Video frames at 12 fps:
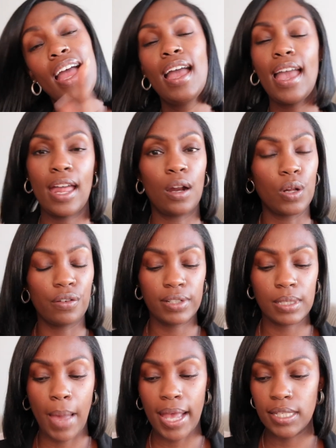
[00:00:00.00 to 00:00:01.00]
head on over
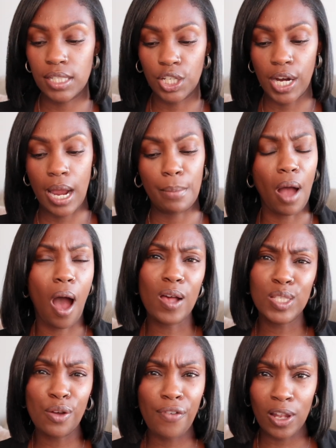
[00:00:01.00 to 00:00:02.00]
to my Instagram.
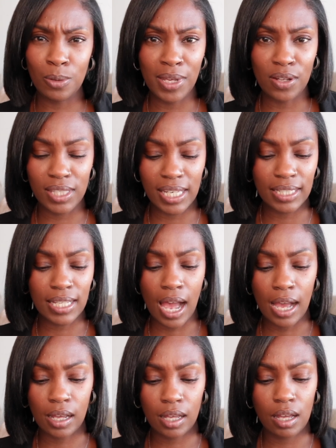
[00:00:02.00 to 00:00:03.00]
Also follow me on
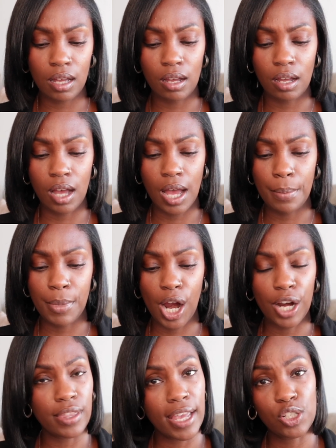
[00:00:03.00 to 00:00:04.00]
TikTok,
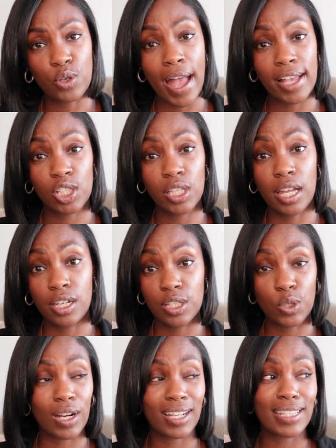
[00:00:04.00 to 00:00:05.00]
earthangelashley_
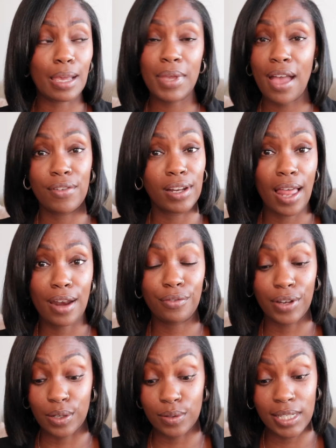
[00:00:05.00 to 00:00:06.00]
because I be having a lot of
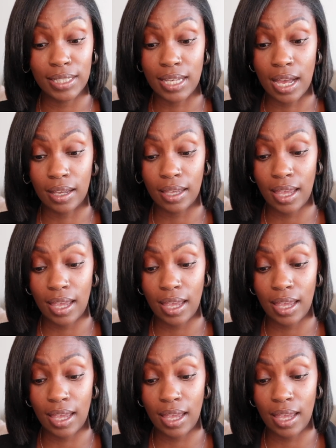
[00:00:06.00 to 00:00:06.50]
fun on TikTok.